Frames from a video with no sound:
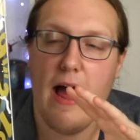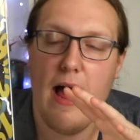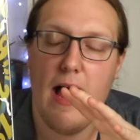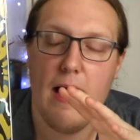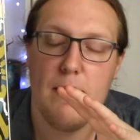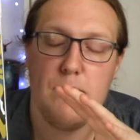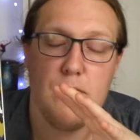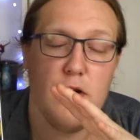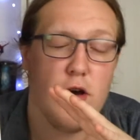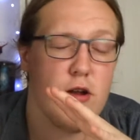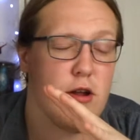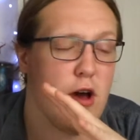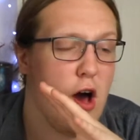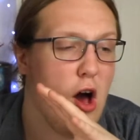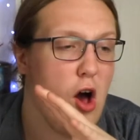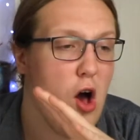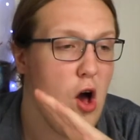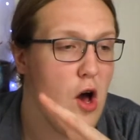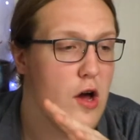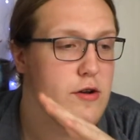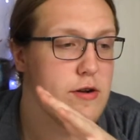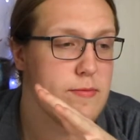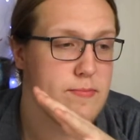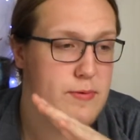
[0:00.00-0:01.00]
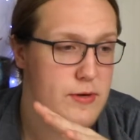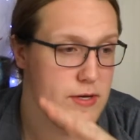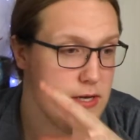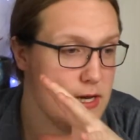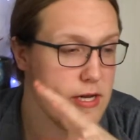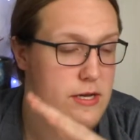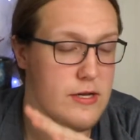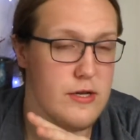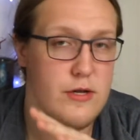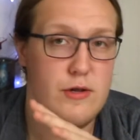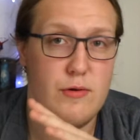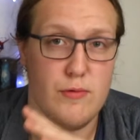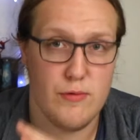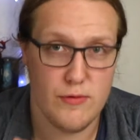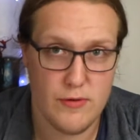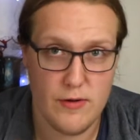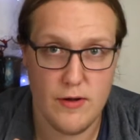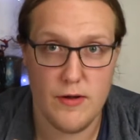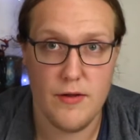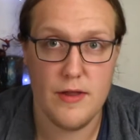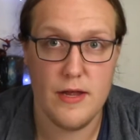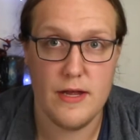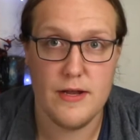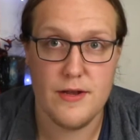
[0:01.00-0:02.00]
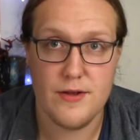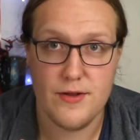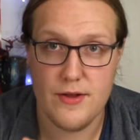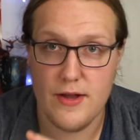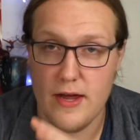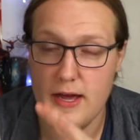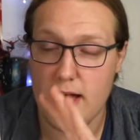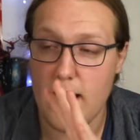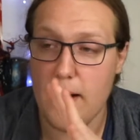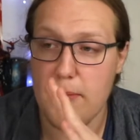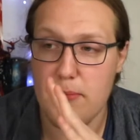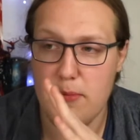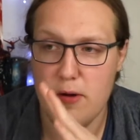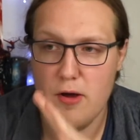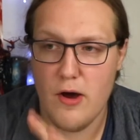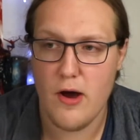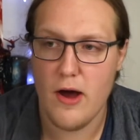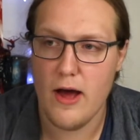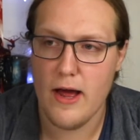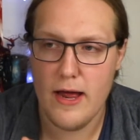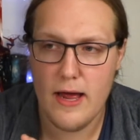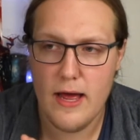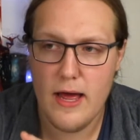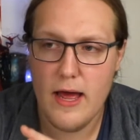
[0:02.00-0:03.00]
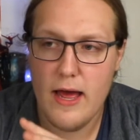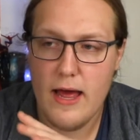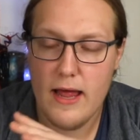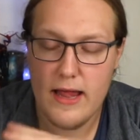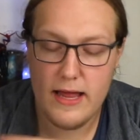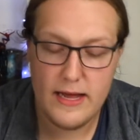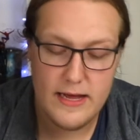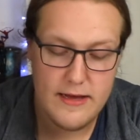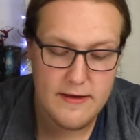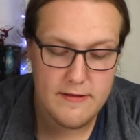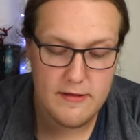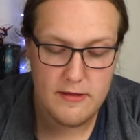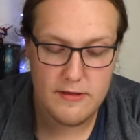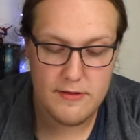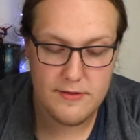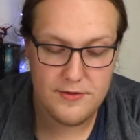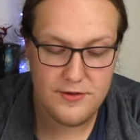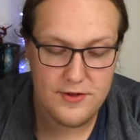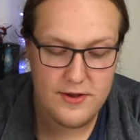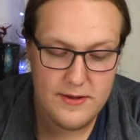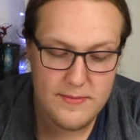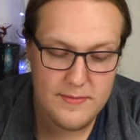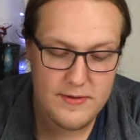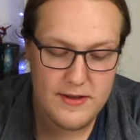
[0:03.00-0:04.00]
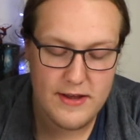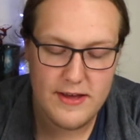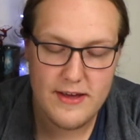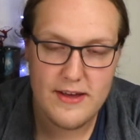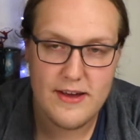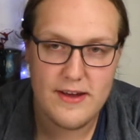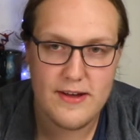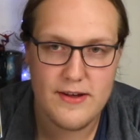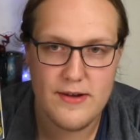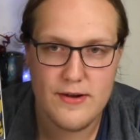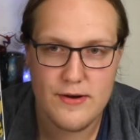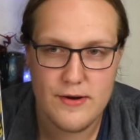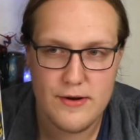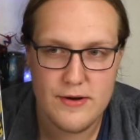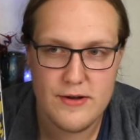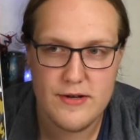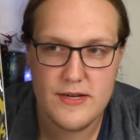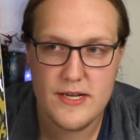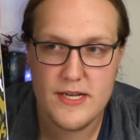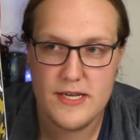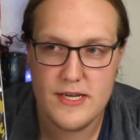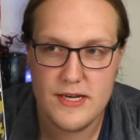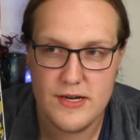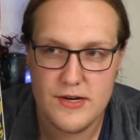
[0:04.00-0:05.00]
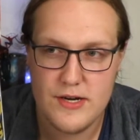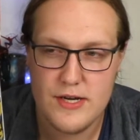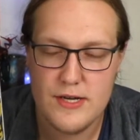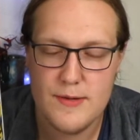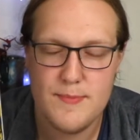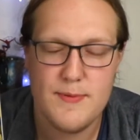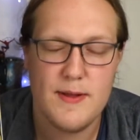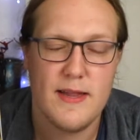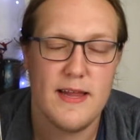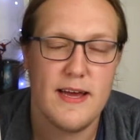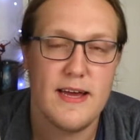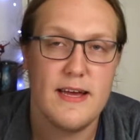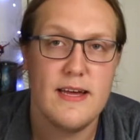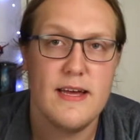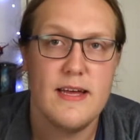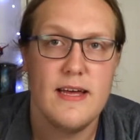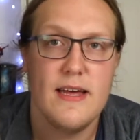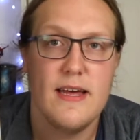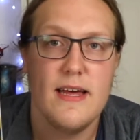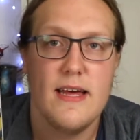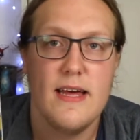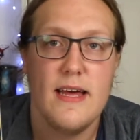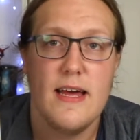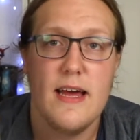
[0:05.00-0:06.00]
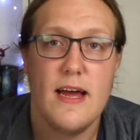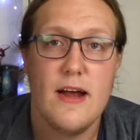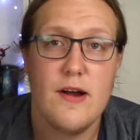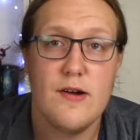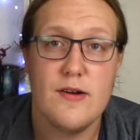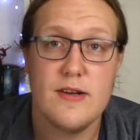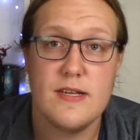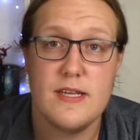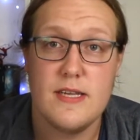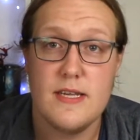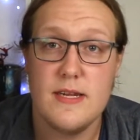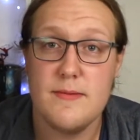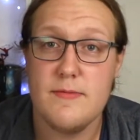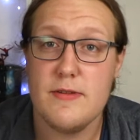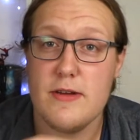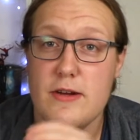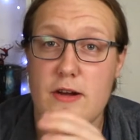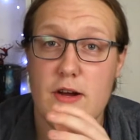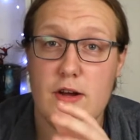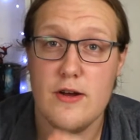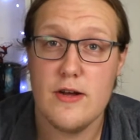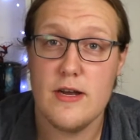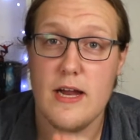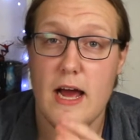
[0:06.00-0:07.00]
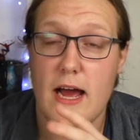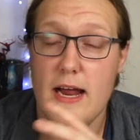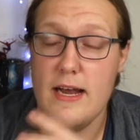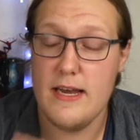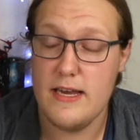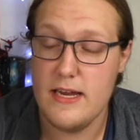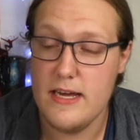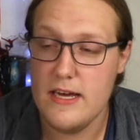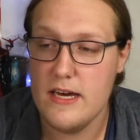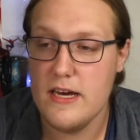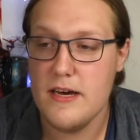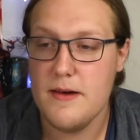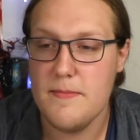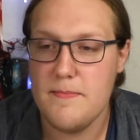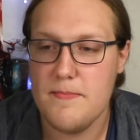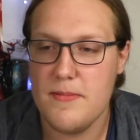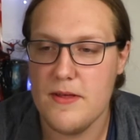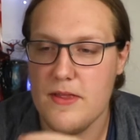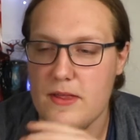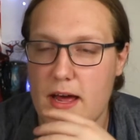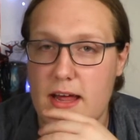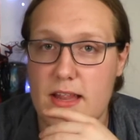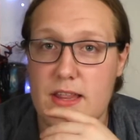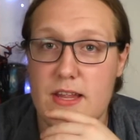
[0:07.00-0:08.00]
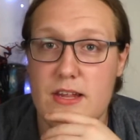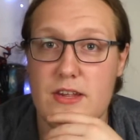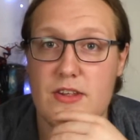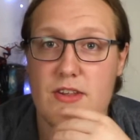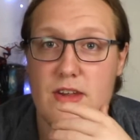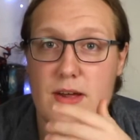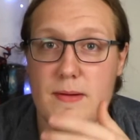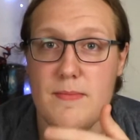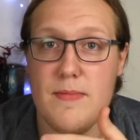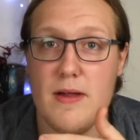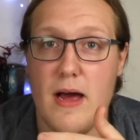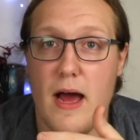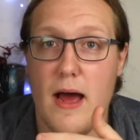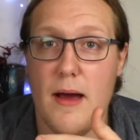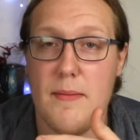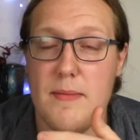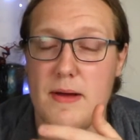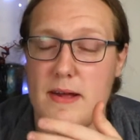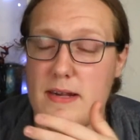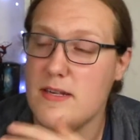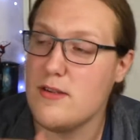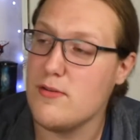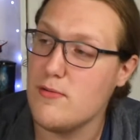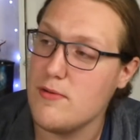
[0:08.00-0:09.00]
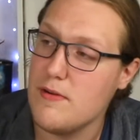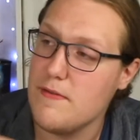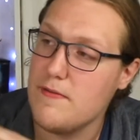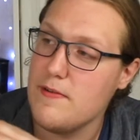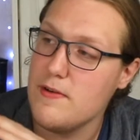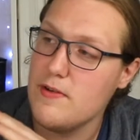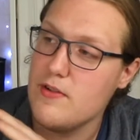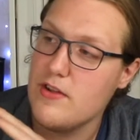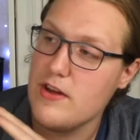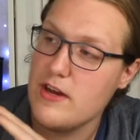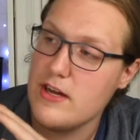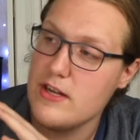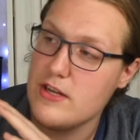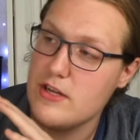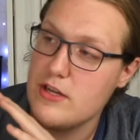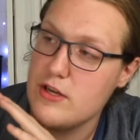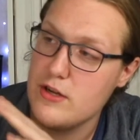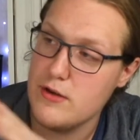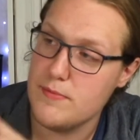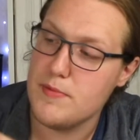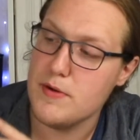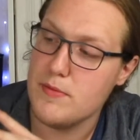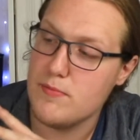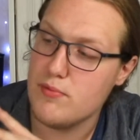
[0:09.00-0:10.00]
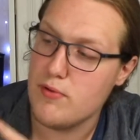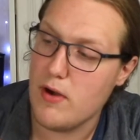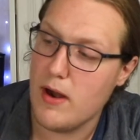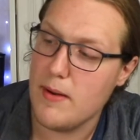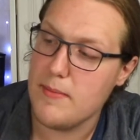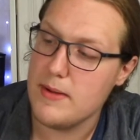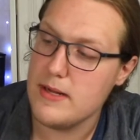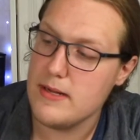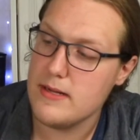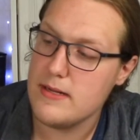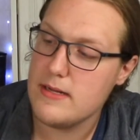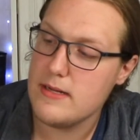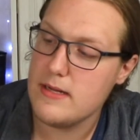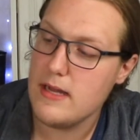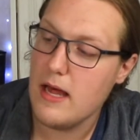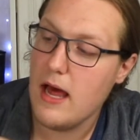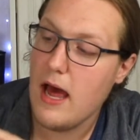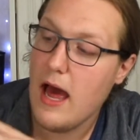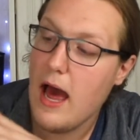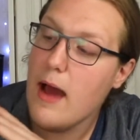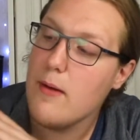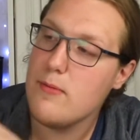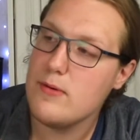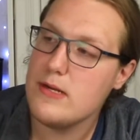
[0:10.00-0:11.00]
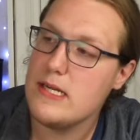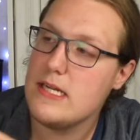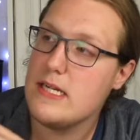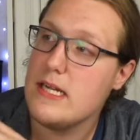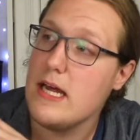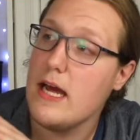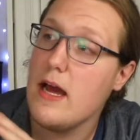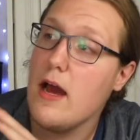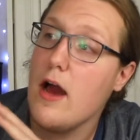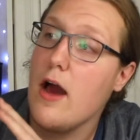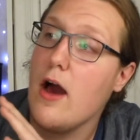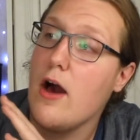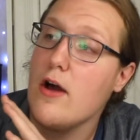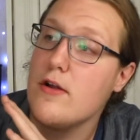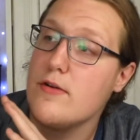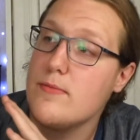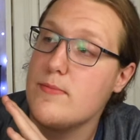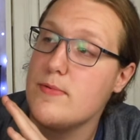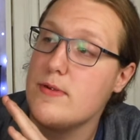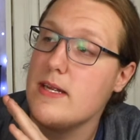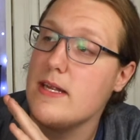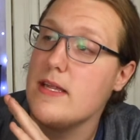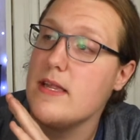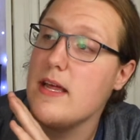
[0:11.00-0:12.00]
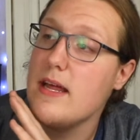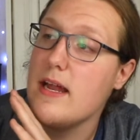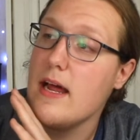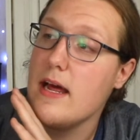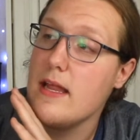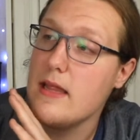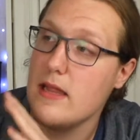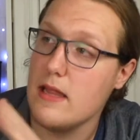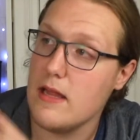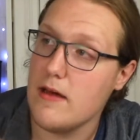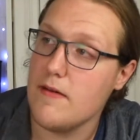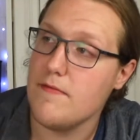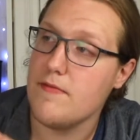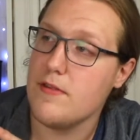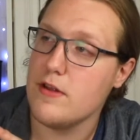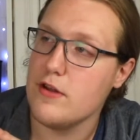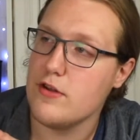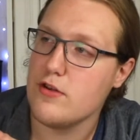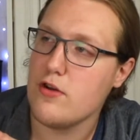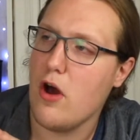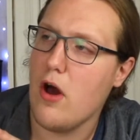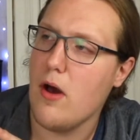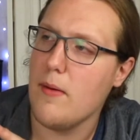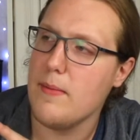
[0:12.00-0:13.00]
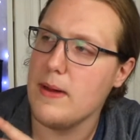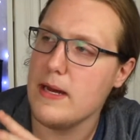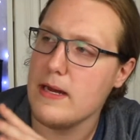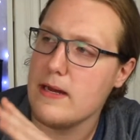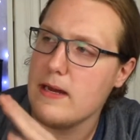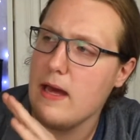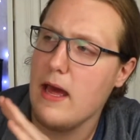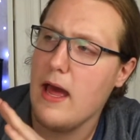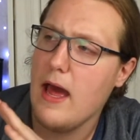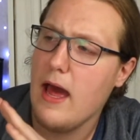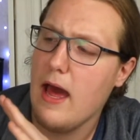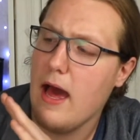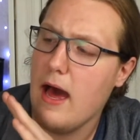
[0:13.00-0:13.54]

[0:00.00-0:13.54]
I'm not 100% sold on this. I'm not. It seems like a good series, but or it seems like a good idea, but at the same time, it sort of feels like a stupid premise. I wouldn't say 100% that I love this comic.